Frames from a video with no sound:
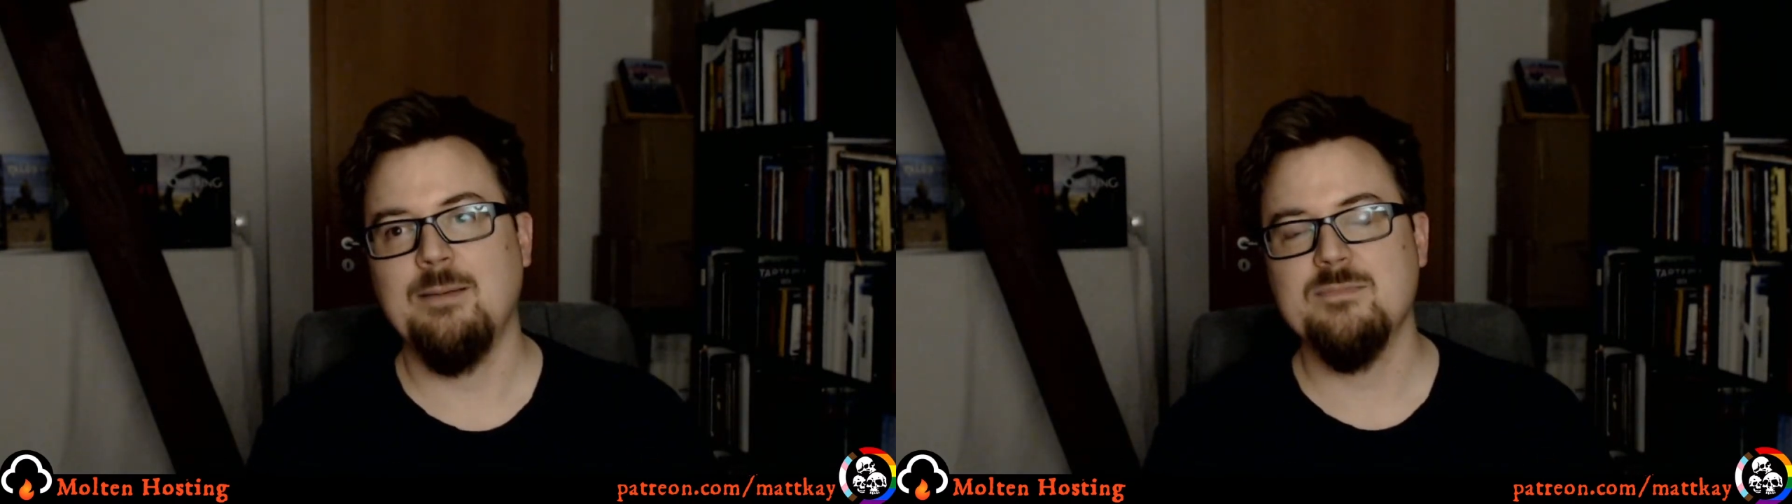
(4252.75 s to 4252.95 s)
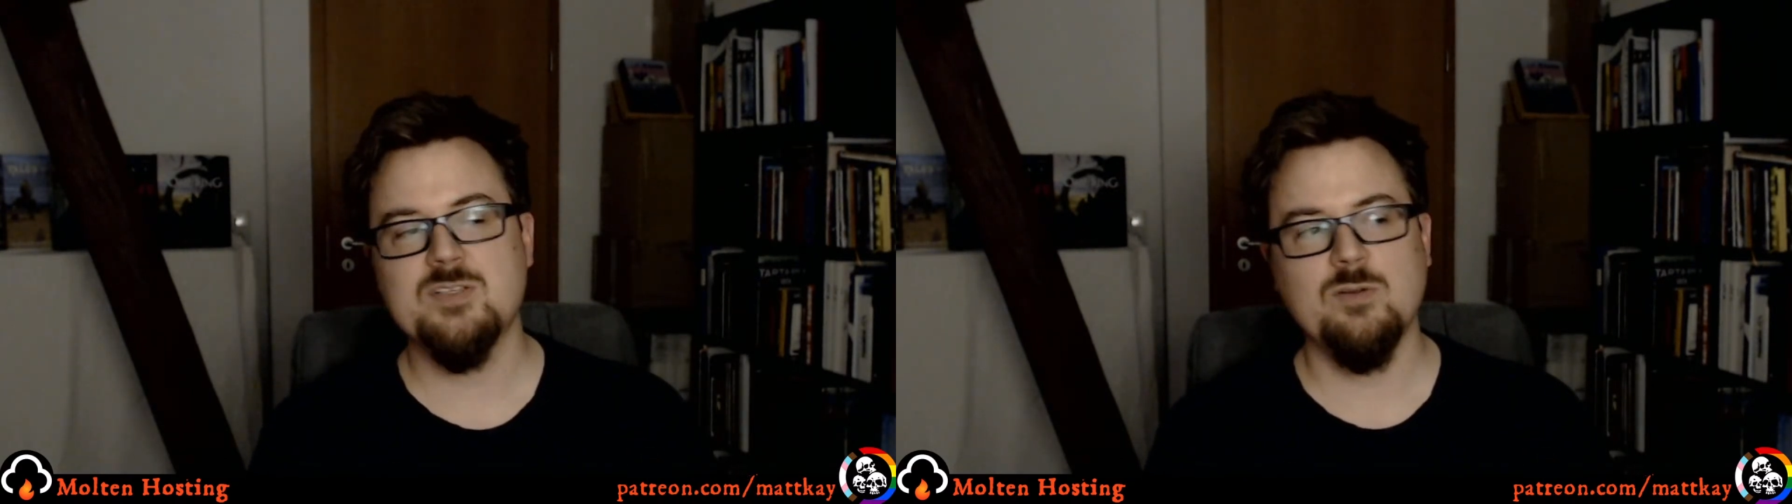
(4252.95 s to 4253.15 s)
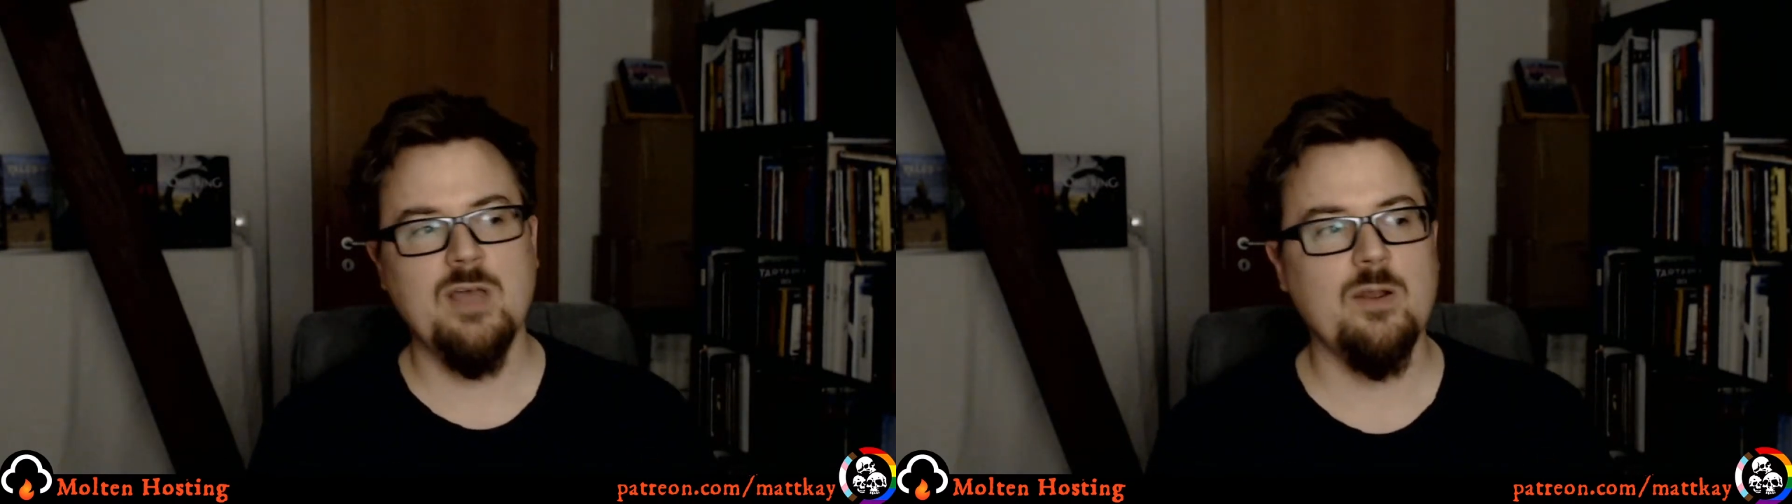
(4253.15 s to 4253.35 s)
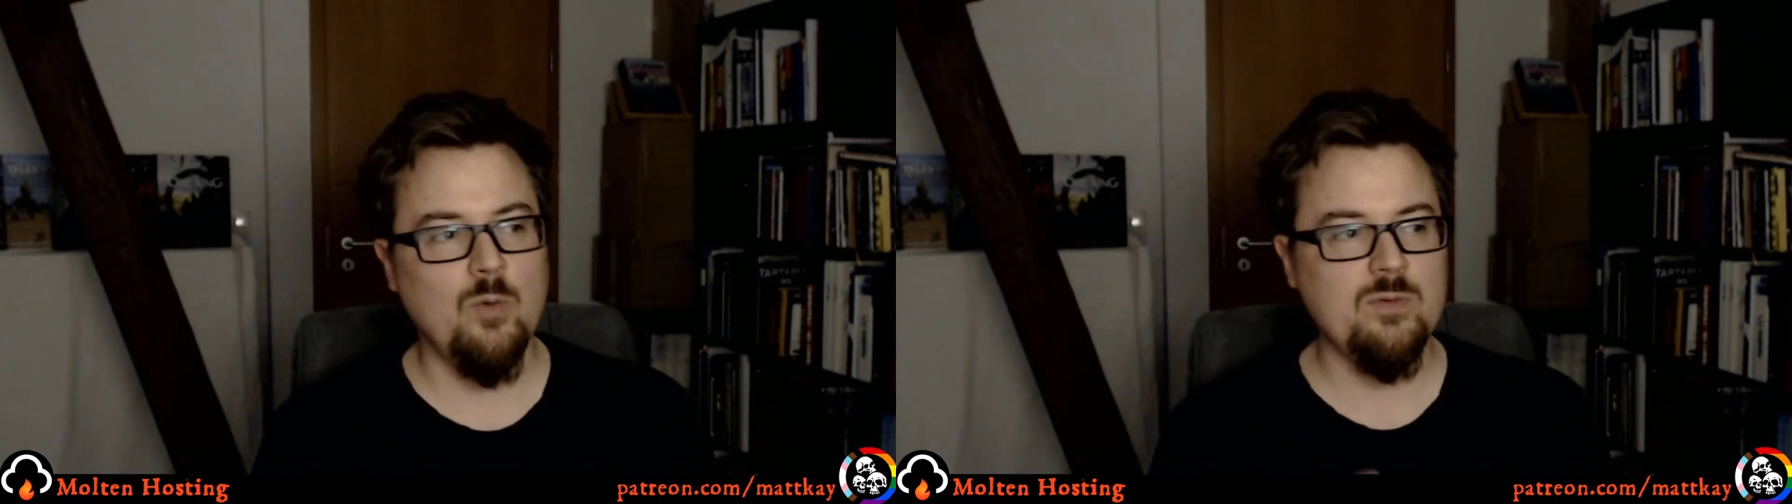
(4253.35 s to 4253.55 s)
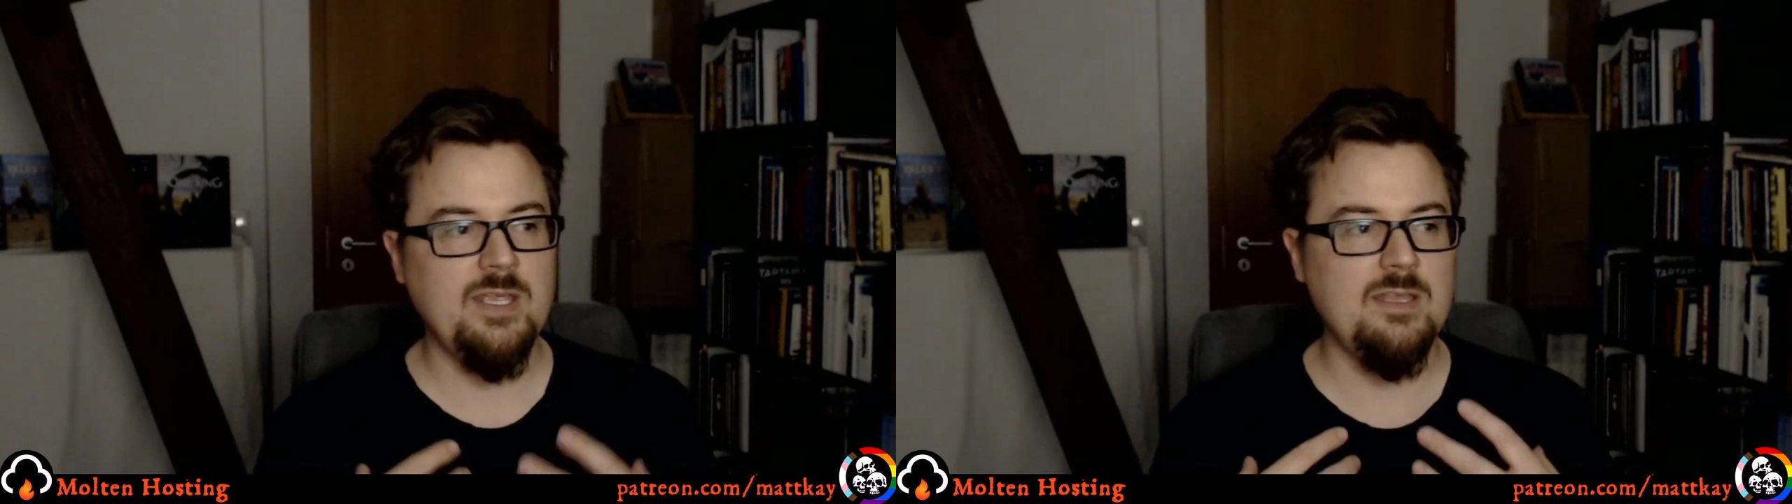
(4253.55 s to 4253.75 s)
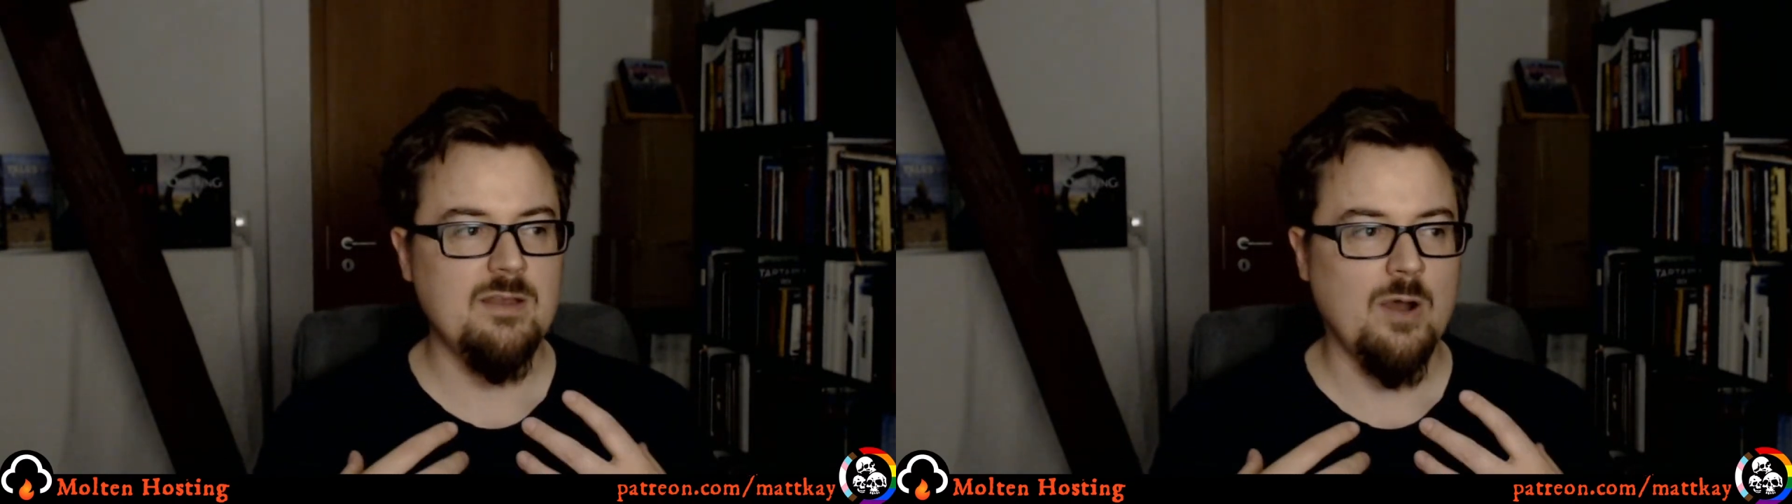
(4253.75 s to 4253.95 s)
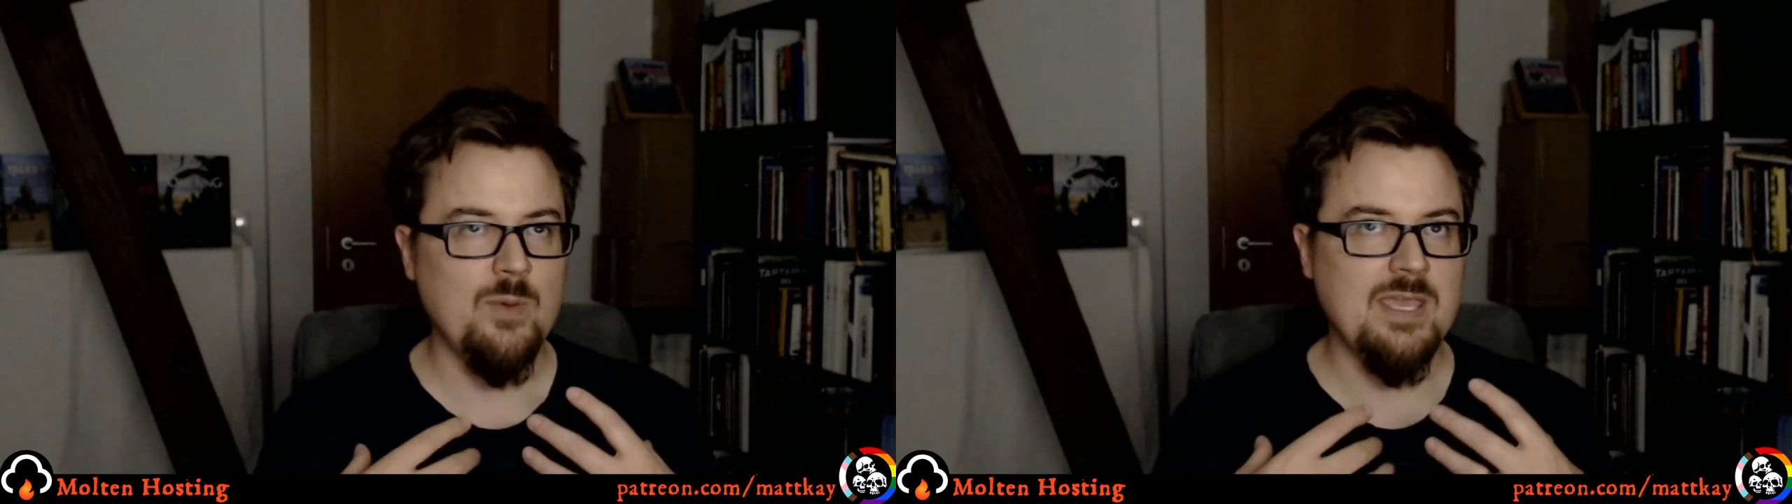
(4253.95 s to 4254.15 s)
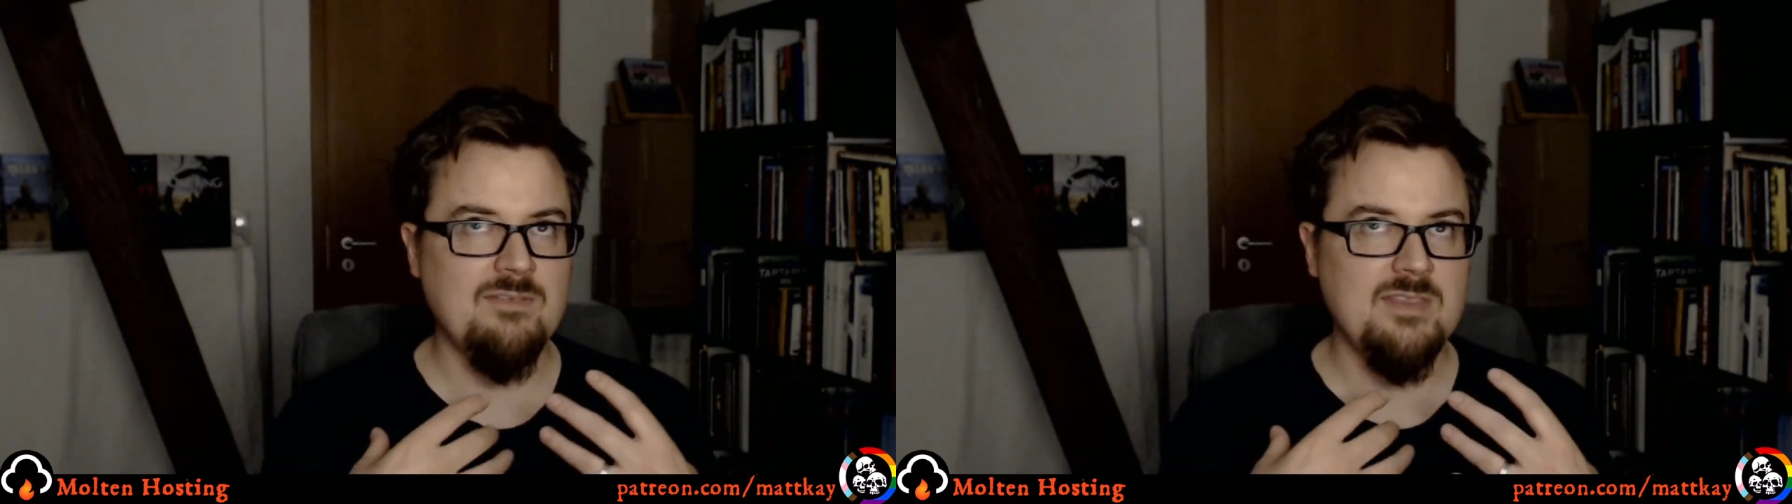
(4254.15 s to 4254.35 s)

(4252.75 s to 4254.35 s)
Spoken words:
So not only are we given